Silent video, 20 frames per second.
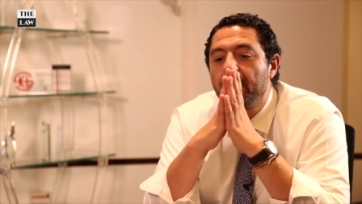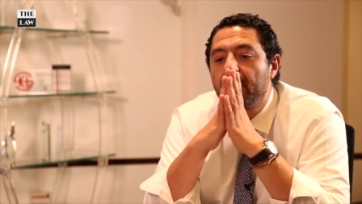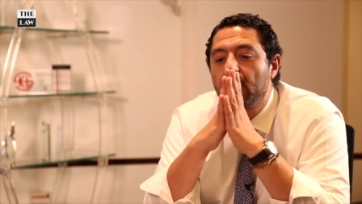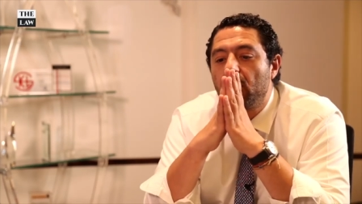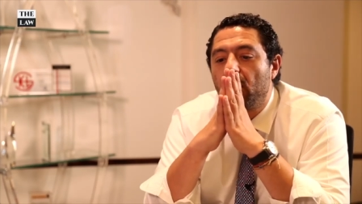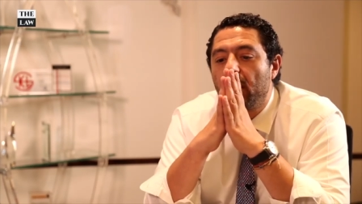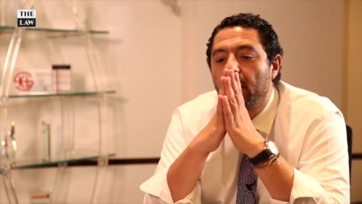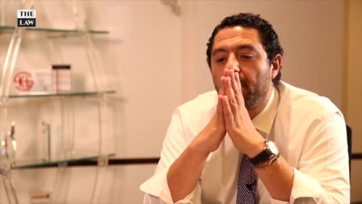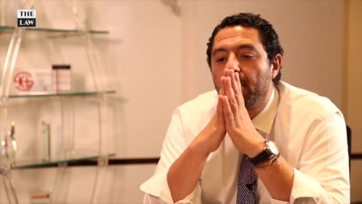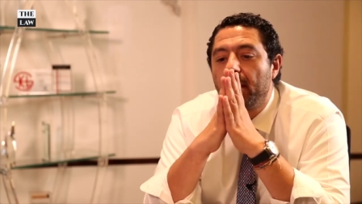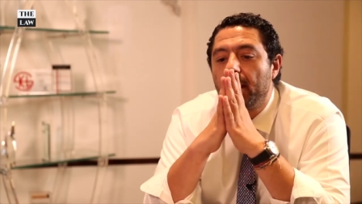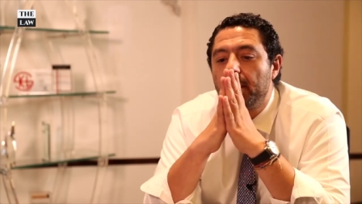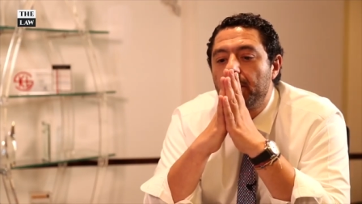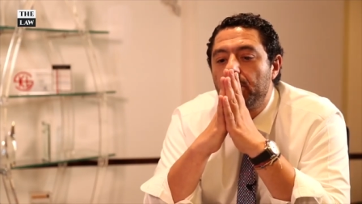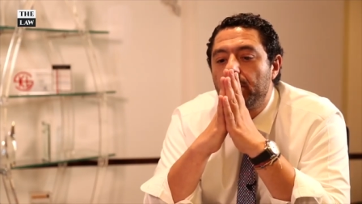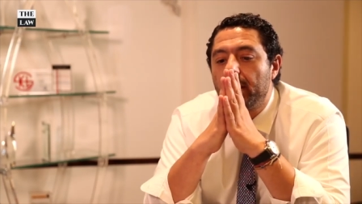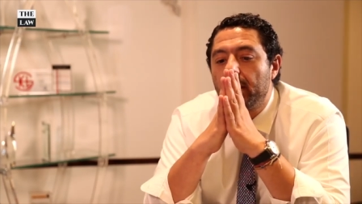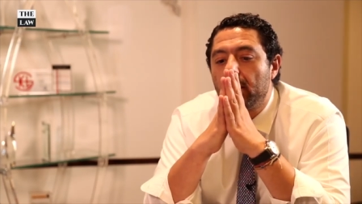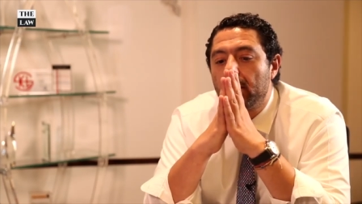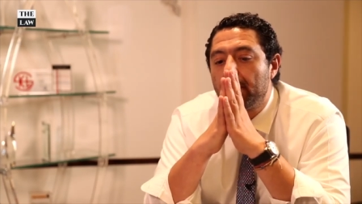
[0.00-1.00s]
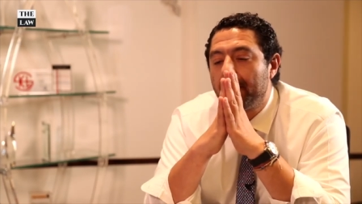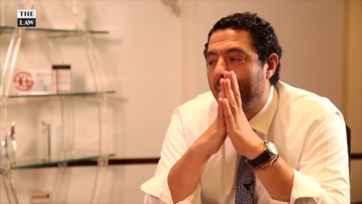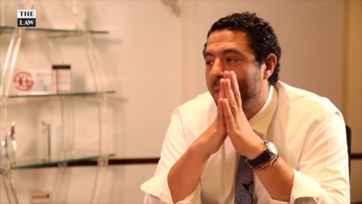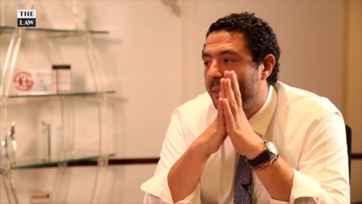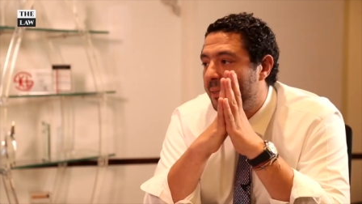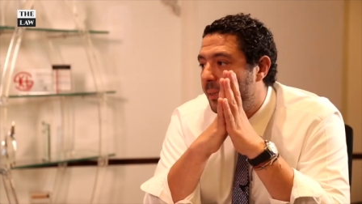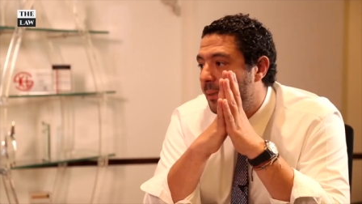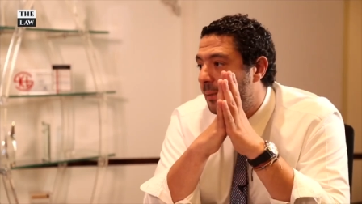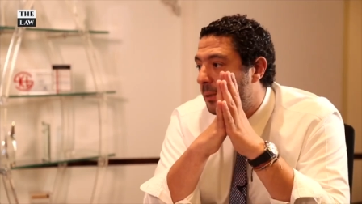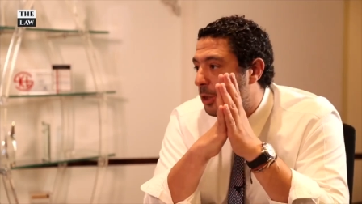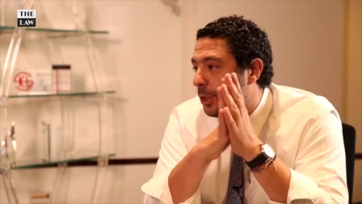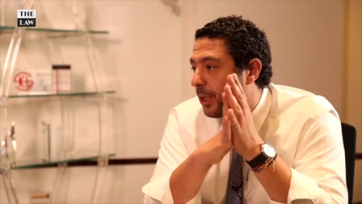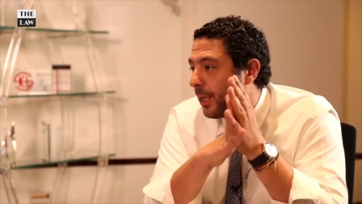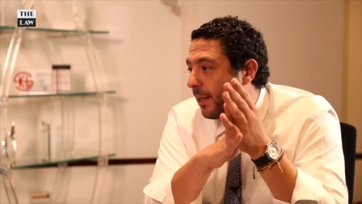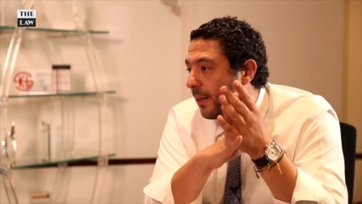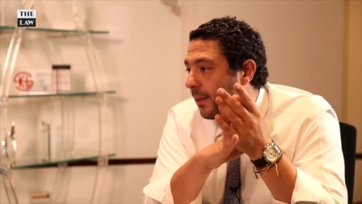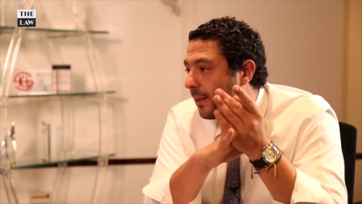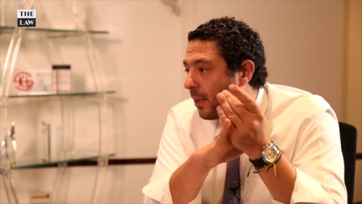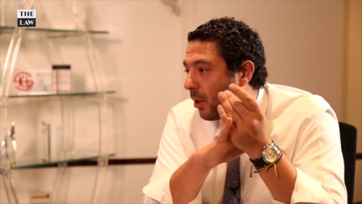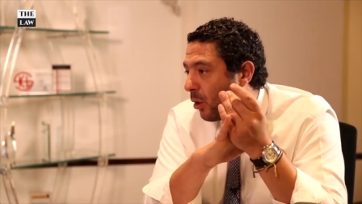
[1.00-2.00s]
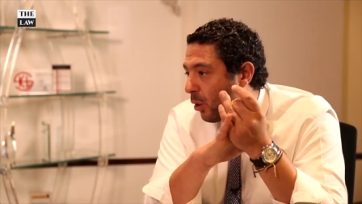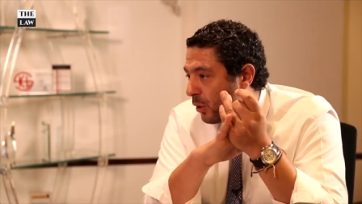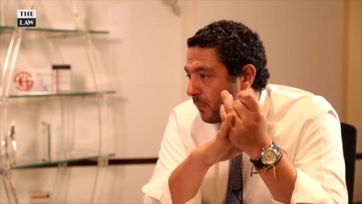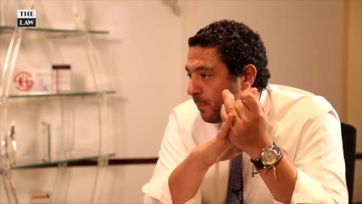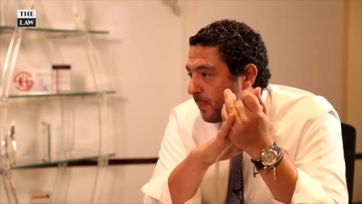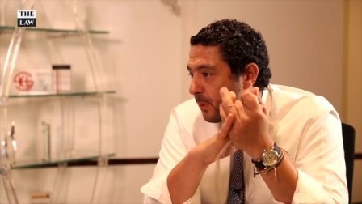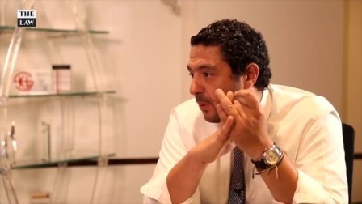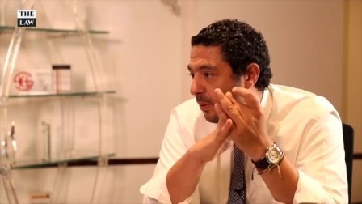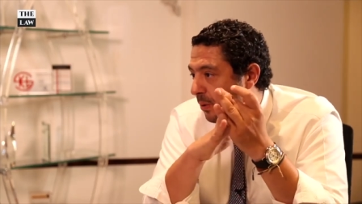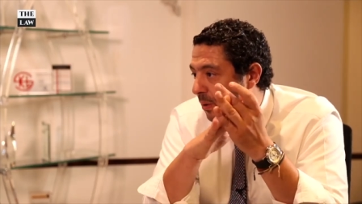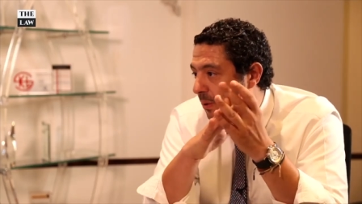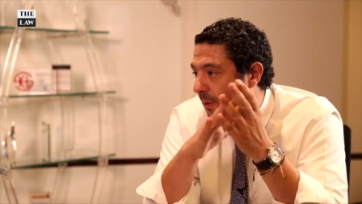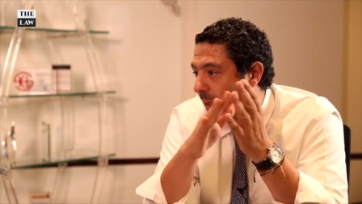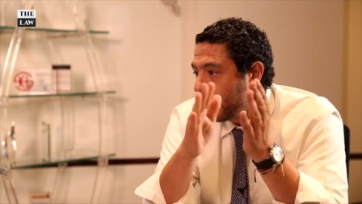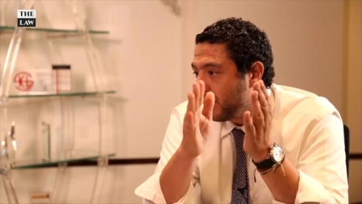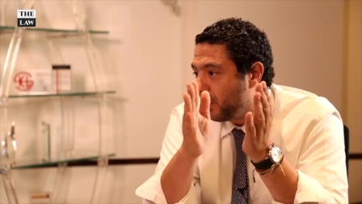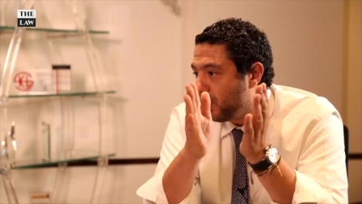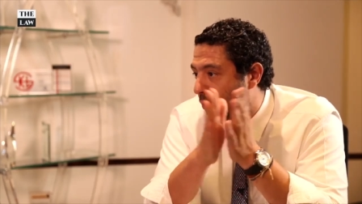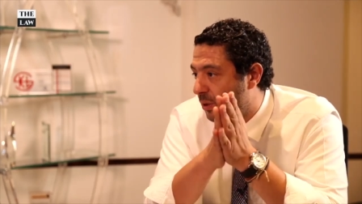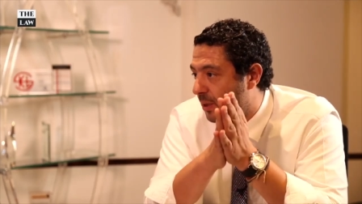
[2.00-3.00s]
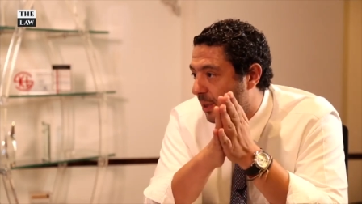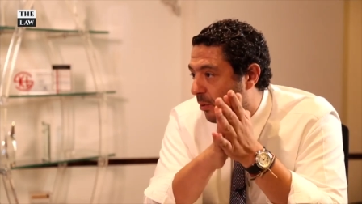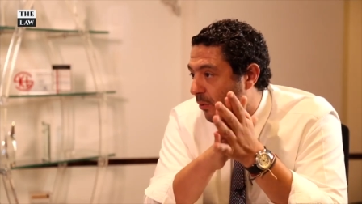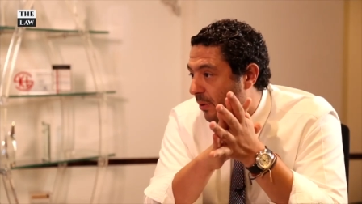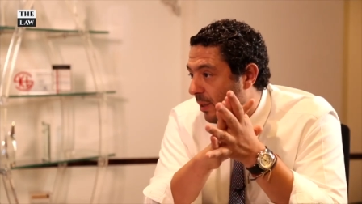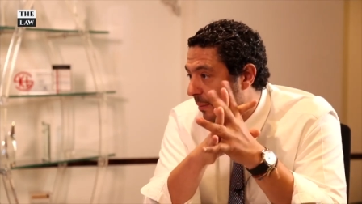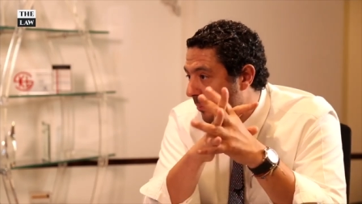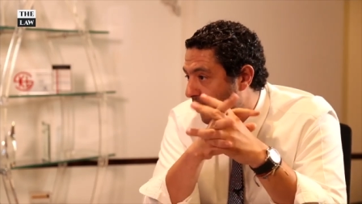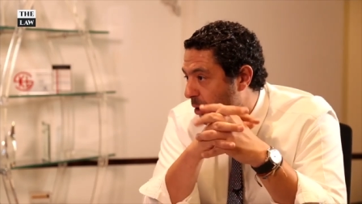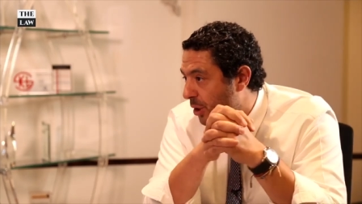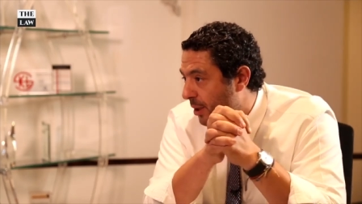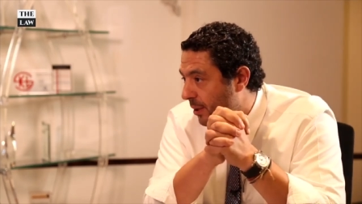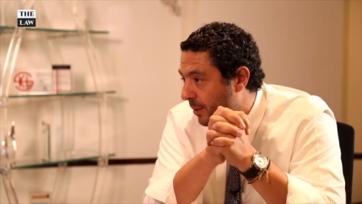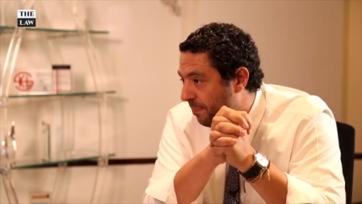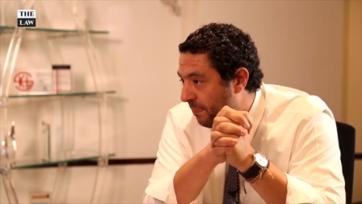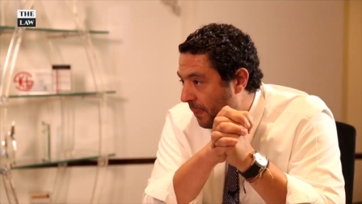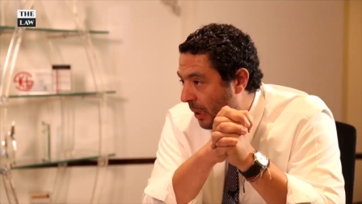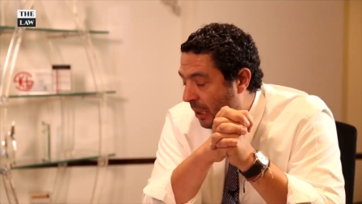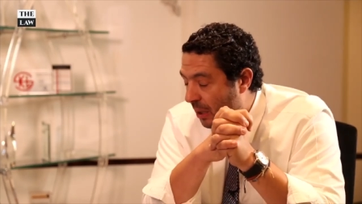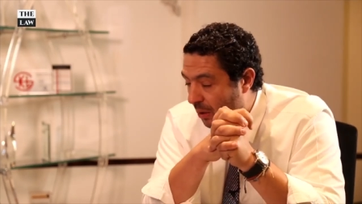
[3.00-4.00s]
whereby you cannot buy a single share in a hospital, diagnostic or imaging